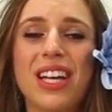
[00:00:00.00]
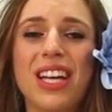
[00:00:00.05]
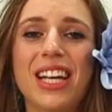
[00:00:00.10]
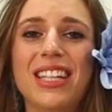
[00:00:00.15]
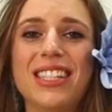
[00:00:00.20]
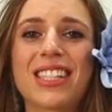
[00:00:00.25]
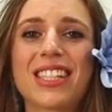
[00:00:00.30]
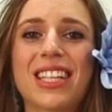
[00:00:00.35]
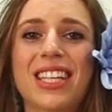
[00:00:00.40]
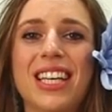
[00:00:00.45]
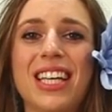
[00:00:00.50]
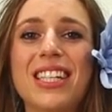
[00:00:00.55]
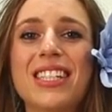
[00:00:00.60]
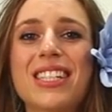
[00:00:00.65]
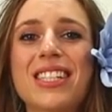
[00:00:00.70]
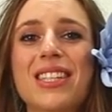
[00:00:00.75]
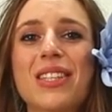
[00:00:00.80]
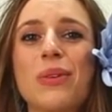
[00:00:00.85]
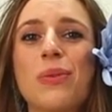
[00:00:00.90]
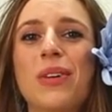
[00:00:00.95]
is Kiss
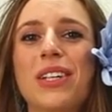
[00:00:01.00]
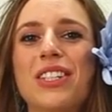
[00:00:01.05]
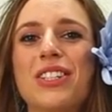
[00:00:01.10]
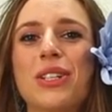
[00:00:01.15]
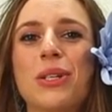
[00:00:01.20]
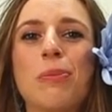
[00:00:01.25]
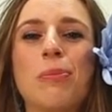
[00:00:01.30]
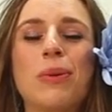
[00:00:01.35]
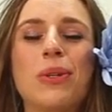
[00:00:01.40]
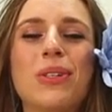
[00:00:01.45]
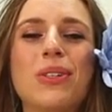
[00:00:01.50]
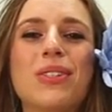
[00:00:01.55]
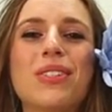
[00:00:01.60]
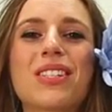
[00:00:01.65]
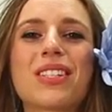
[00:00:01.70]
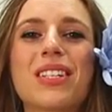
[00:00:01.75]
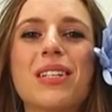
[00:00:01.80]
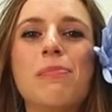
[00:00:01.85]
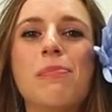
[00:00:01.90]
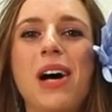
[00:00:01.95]
the Winter
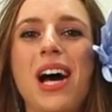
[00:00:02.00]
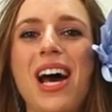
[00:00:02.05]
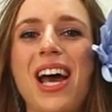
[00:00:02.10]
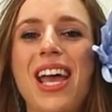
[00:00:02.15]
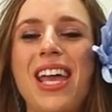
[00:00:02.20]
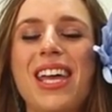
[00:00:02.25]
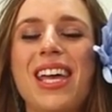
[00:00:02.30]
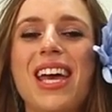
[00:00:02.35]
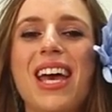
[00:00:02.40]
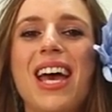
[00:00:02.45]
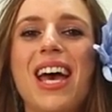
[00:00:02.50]
Blues Goodbye,